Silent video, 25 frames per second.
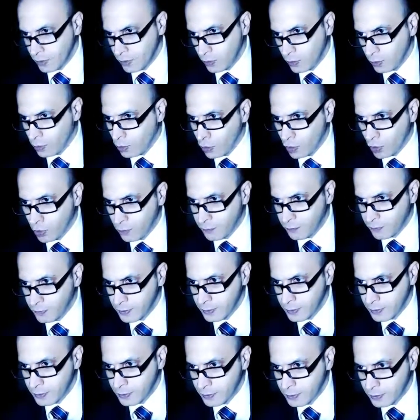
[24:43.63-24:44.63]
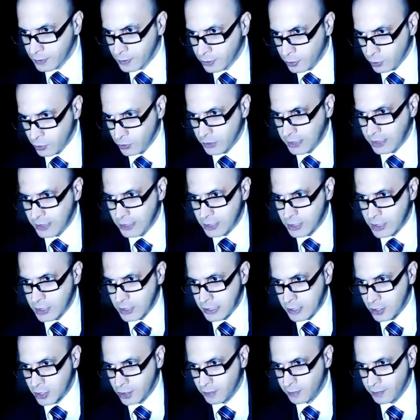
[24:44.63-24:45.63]
of the United
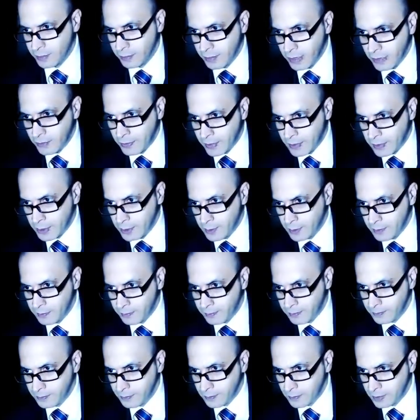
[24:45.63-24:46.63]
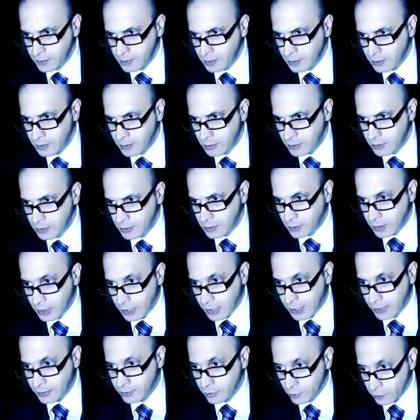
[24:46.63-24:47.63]
States of America
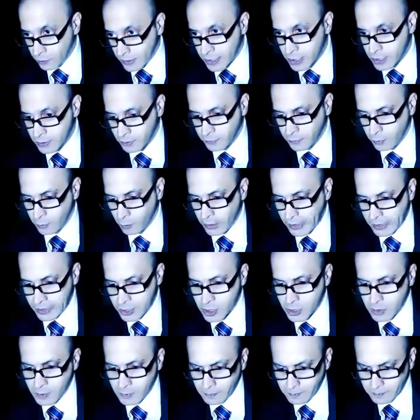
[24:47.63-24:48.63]
and the rest of the West.